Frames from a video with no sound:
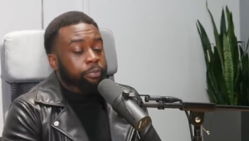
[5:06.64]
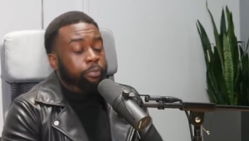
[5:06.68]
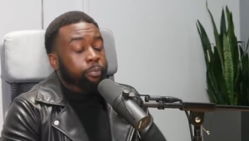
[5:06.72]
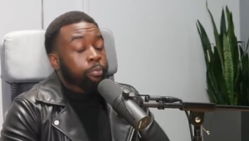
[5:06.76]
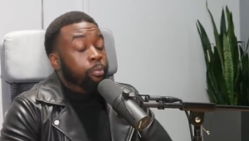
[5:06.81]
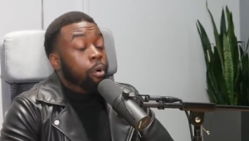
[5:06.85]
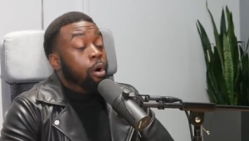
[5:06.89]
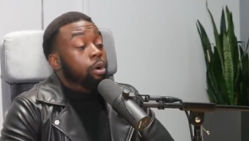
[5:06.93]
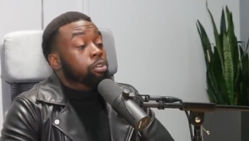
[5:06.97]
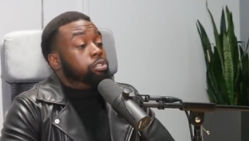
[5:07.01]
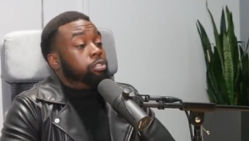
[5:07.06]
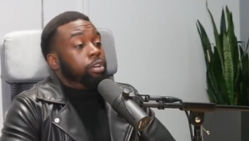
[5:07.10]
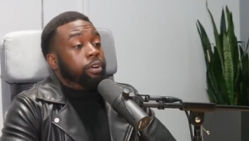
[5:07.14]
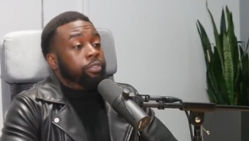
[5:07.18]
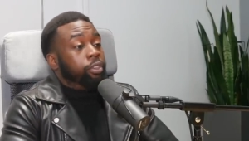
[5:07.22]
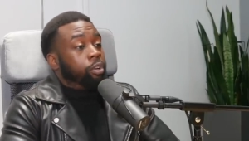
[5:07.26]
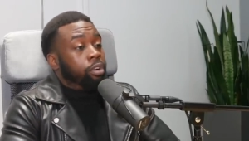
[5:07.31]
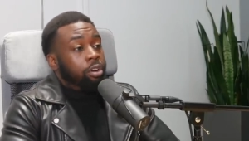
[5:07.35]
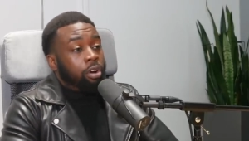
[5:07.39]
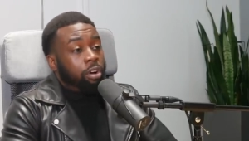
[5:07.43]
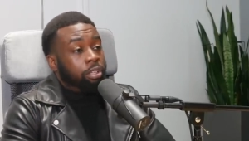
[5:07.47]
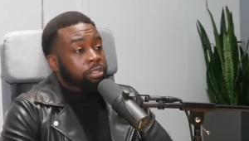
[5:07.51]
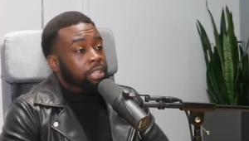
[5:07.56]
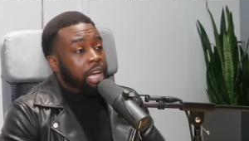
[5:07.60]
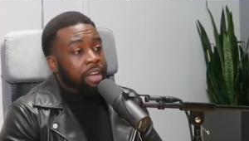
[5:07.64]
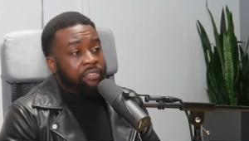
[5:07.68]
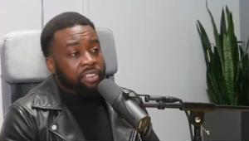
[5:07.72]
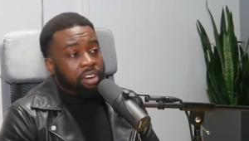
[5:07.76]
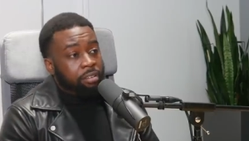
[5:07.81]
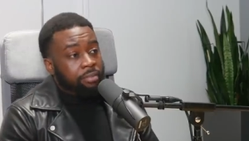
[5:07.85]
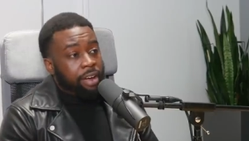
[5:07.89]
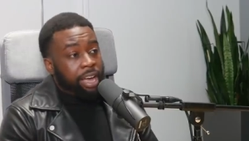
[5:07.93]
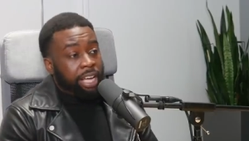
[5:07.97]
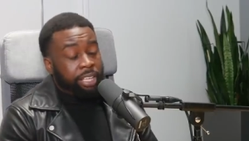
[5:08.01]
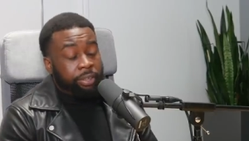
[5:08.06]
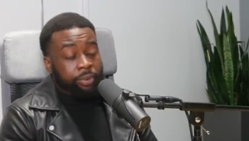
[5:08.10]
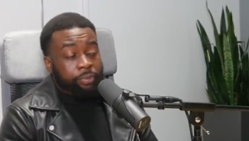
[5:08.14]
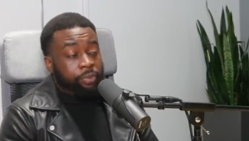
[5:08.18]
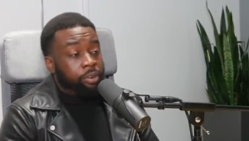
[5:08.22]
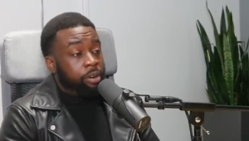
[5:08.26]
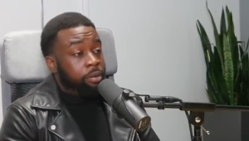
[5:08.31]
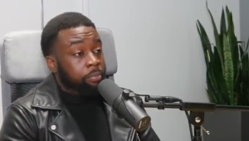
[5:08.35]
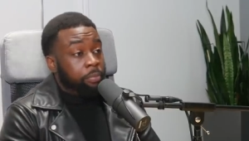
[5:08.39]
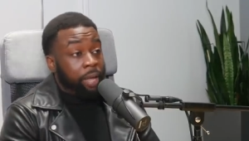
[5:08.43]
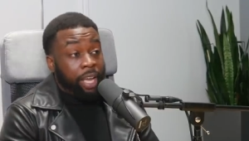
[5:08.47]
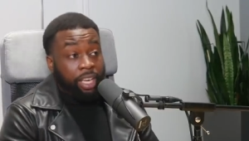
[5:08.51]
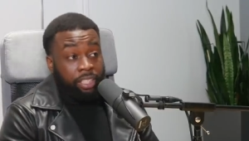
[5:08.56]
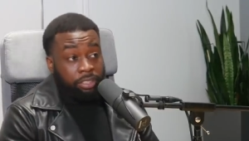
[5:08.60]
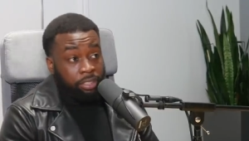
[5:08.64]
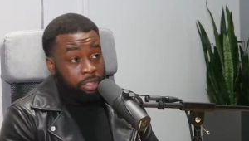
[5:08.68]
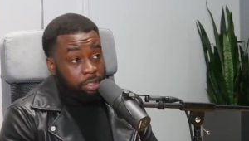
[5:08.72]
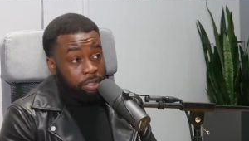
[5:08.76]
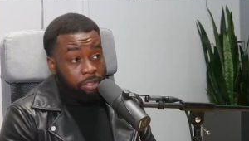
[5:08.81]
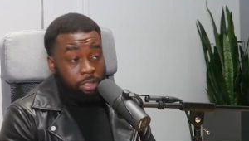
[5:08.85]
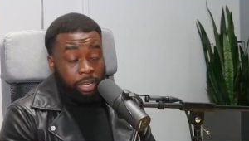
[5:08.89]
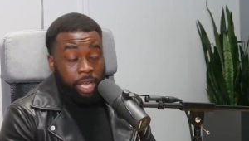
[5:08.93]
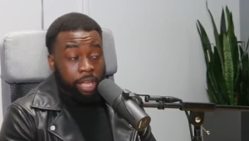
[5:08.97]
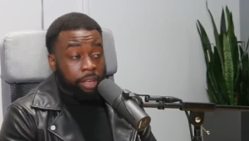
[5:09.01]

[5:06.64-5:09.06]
Most of the girls I've interacted with were amazing,